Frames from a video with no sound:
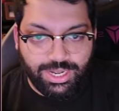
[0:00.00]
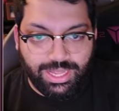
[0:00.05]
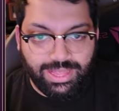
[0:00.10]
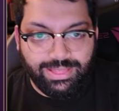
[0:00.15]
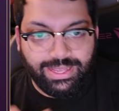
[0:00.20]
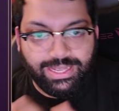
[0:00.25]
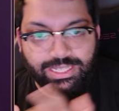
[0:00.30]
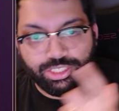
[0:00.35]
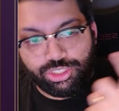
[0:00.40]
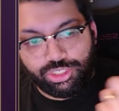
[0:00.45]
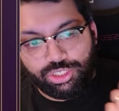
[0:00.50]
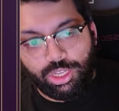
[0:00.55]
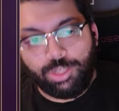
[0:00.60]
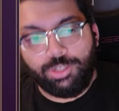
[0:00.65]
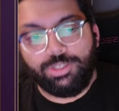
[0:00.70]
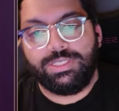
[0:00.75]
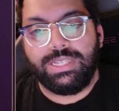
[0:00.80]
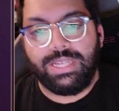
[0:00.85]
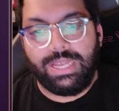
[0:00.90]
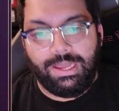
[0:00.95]
and I think it
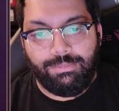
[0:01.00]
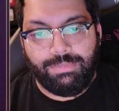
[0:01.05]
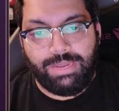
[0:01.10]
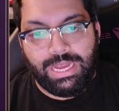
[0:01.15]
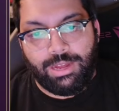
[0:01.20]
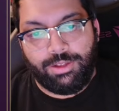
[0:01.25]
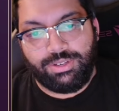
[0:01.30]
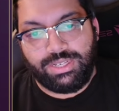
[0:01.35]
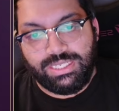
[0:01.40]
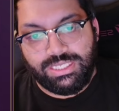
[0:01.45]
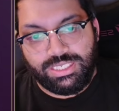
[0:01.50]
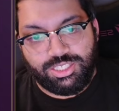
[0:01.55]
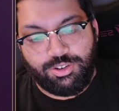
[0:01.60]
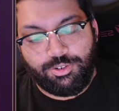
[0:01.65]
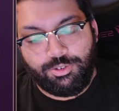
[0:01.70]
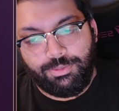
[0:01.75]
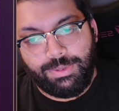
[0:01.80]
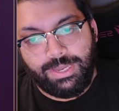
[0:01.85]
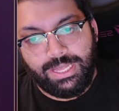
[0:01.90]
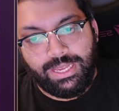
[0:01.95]
slows the game down
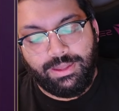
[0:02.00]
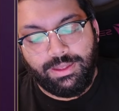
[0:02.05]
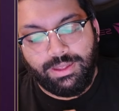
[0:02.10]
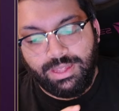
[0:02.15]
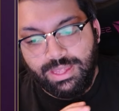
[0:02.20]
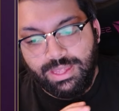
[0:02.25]
considerably.